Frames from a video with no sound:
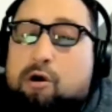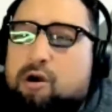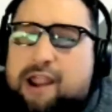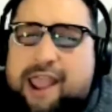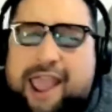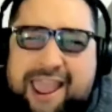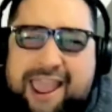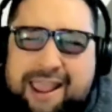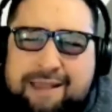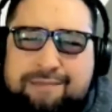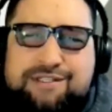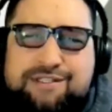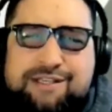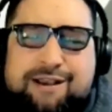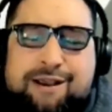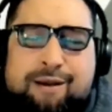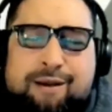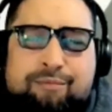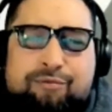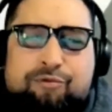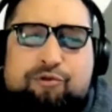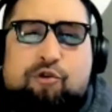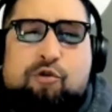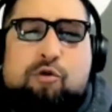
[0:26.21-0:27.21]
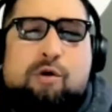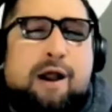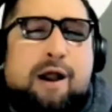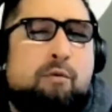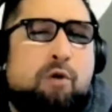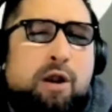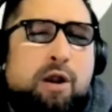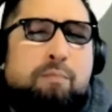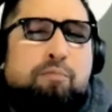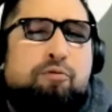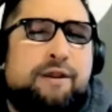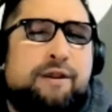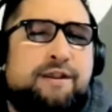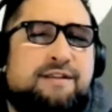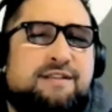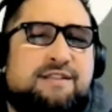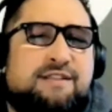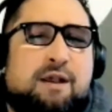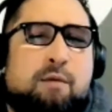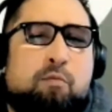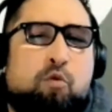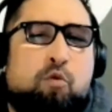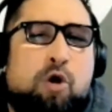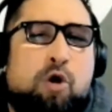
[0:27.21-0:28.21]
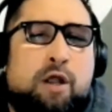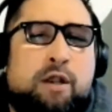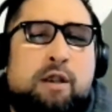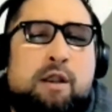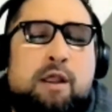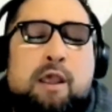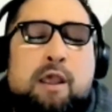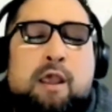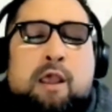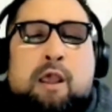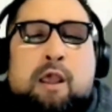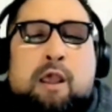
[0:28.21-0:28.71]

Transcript: or aim to come through, I want to bring someone